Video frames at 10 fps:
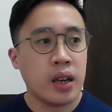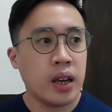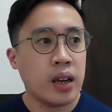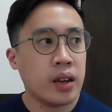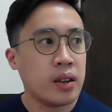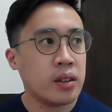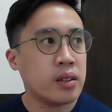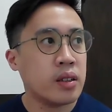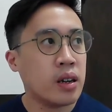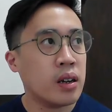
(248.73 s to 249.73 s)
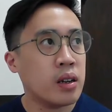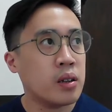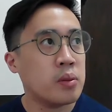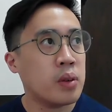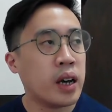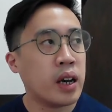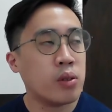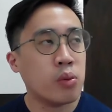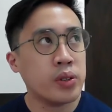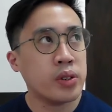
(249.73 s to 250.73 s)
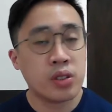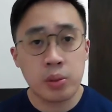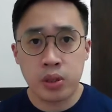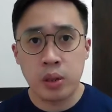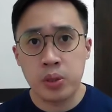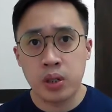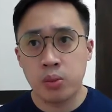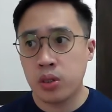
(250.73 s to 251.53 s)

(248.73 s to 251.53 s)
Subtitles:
And I have a 1 year subscription,